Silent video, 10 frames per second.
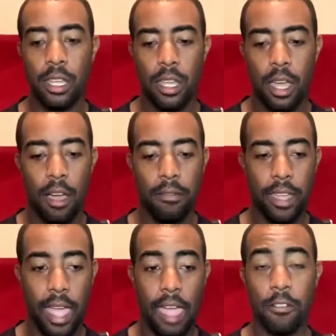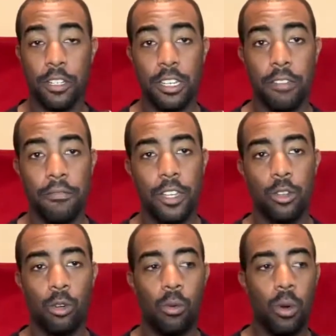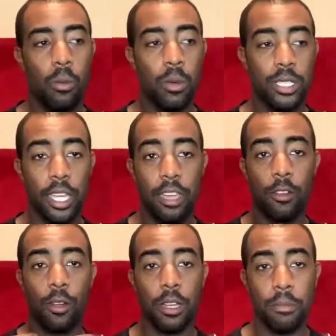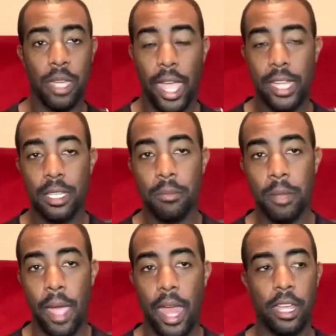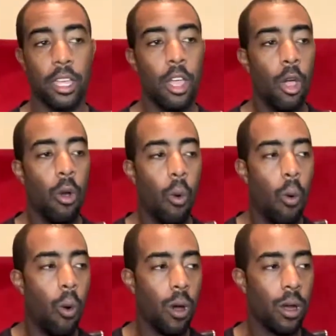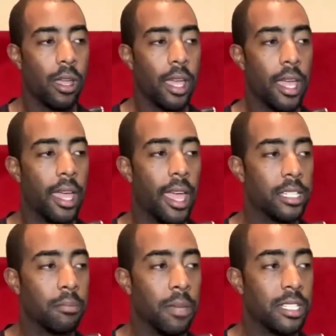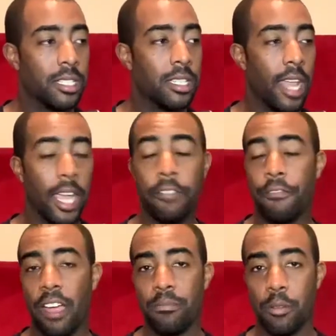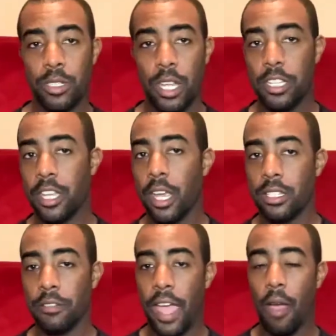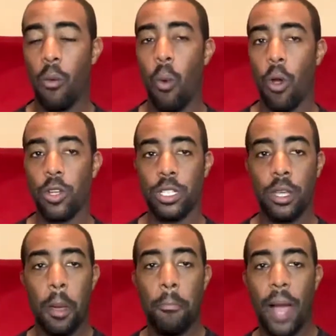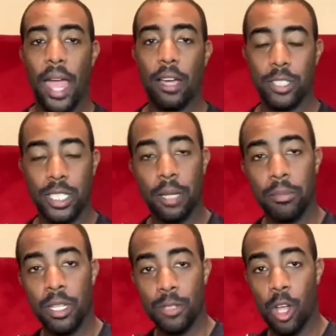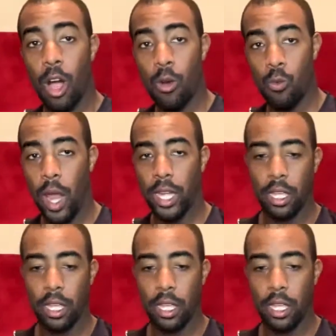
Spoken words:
of the average individual was either going to be asymptomatic, or as much as 95% chance of, at worst, mild symptoms already.